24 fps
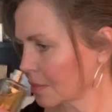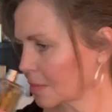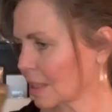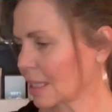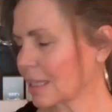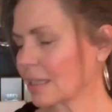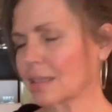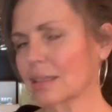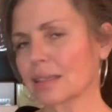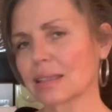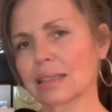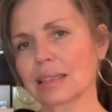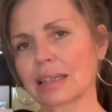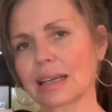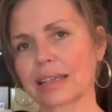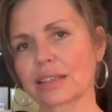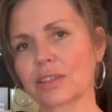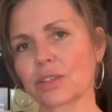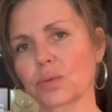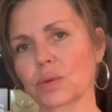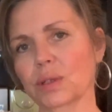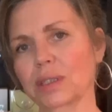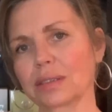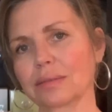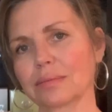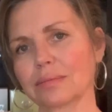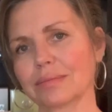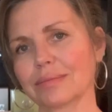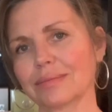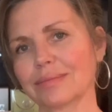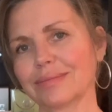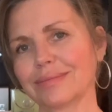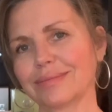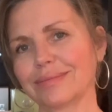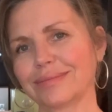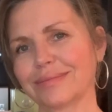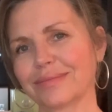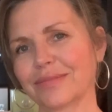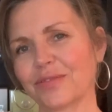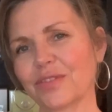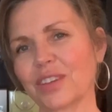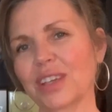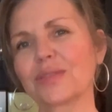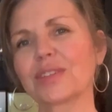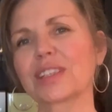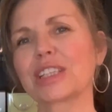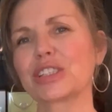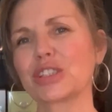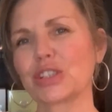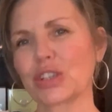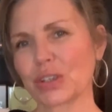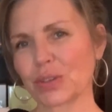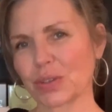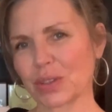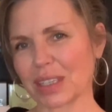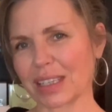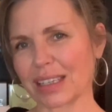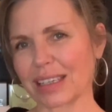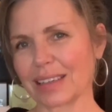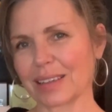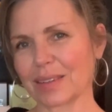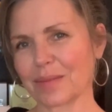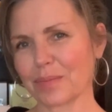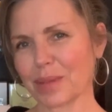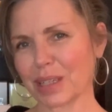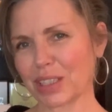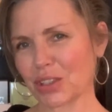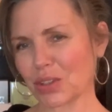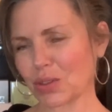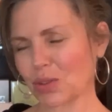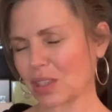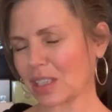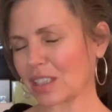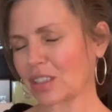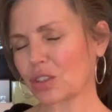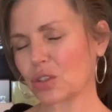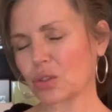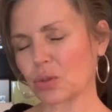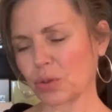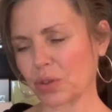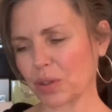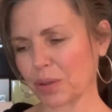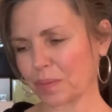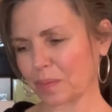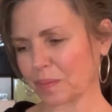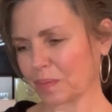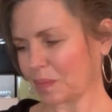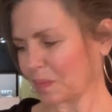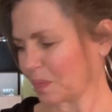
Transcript: This is a nice one. Viva la Juicy by Juicy Couture.